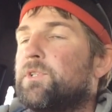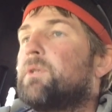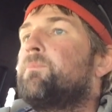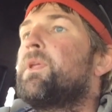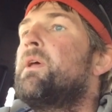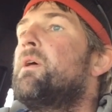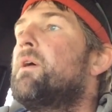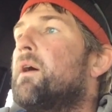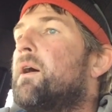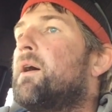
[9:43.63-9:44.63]
So
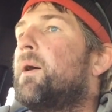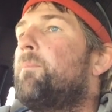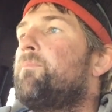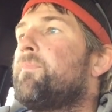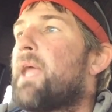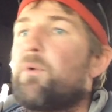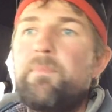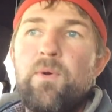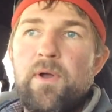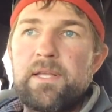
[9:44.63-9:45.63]
that
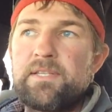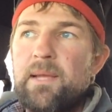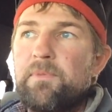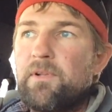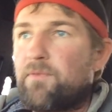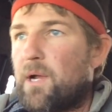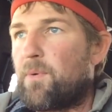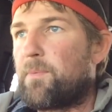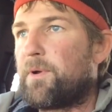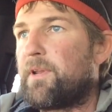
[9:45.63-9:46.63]
would be one example of why
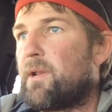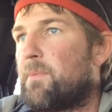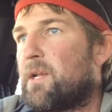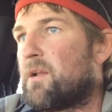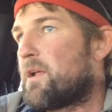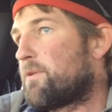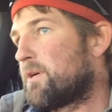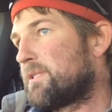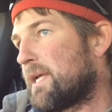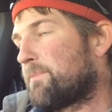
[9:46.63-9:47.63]
we're putting it in a bin.
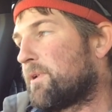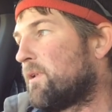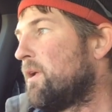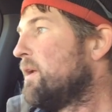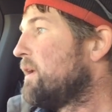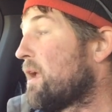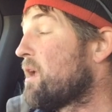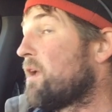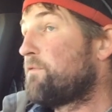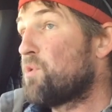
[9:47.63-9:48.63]
Another example,
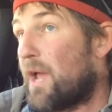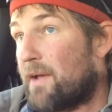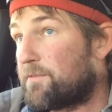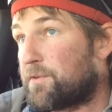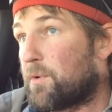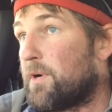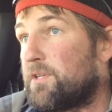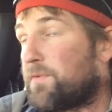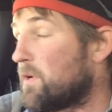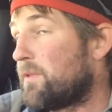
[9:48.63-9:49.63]
if you have
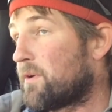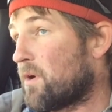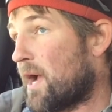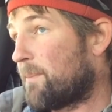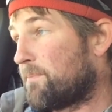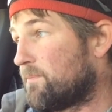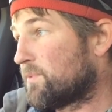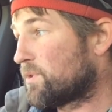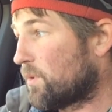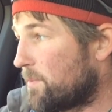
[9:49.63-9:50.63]
storage for either crop,
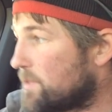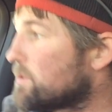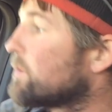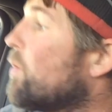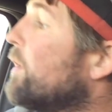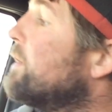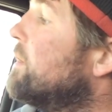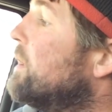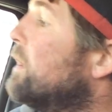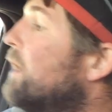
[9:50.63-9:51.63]
soybeans or corn,
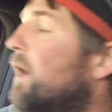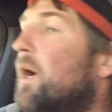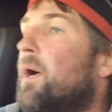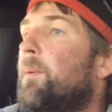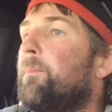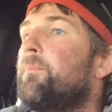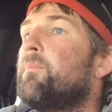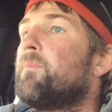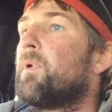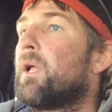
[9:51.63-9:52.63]

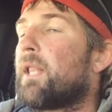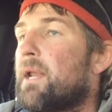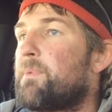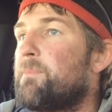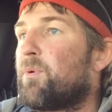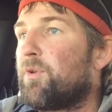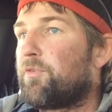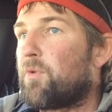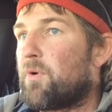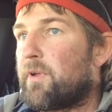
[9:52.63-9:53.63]
A lot of people will
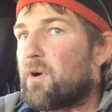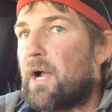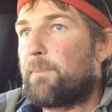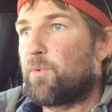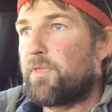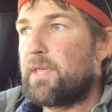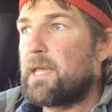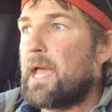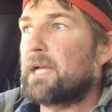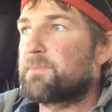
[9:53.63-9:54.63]
store their crop with
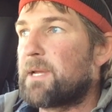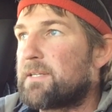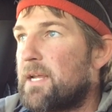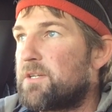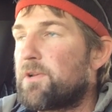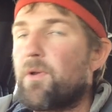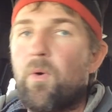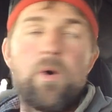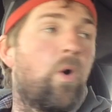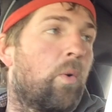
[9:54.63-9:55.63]
the expectation
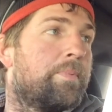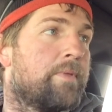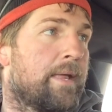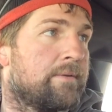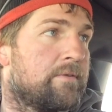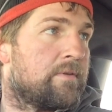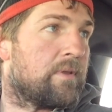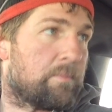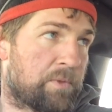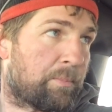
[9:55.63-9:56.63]
or hope that
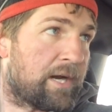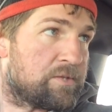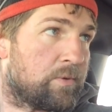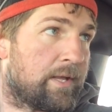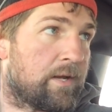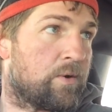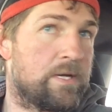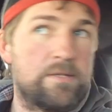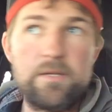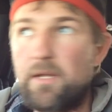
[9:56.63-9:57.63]
the price will
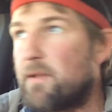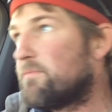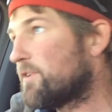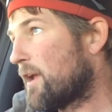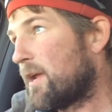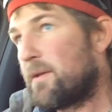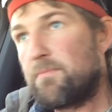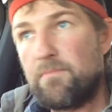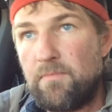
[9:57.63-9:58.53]
increase in, say,